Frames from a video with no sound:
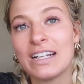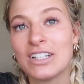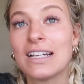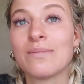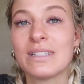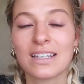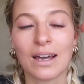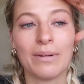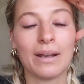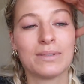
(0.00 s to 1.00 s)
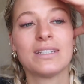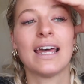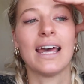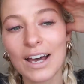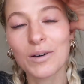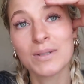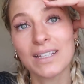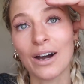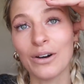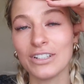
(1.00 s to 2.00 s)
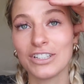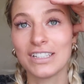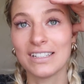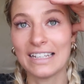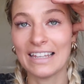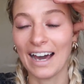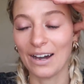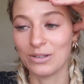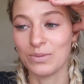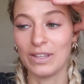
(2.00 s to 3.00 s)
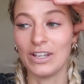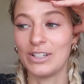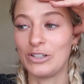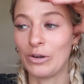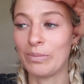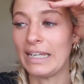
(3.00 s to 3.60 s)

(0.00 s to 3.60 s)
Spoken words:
friend Jasmine's coming up today to help us out and just to see the house with her dog